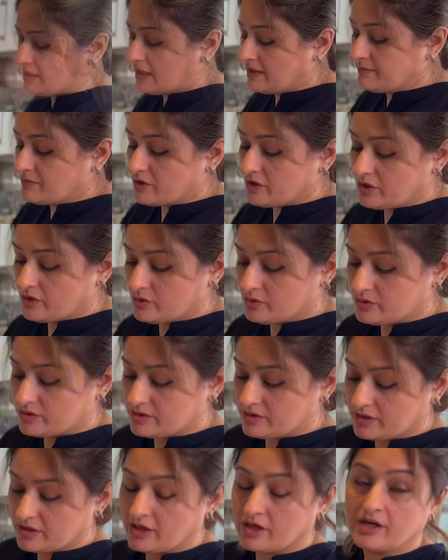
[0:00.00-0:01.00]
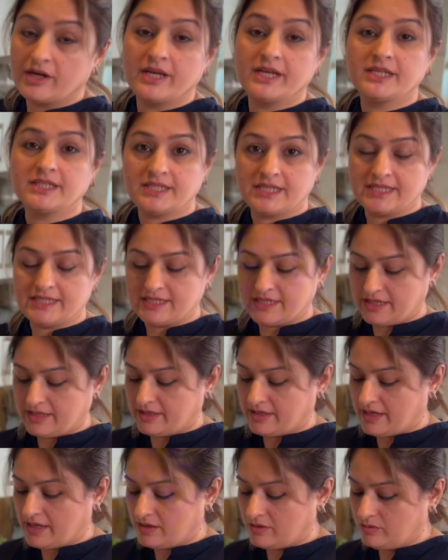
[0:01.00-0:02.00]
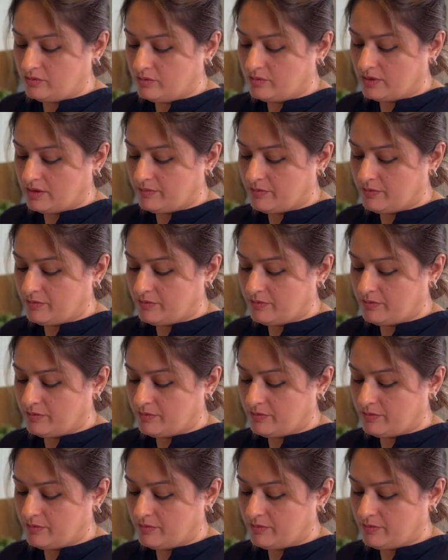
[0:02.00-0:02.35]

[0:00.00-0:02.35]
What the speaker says: Time to use the garlic seasoning now.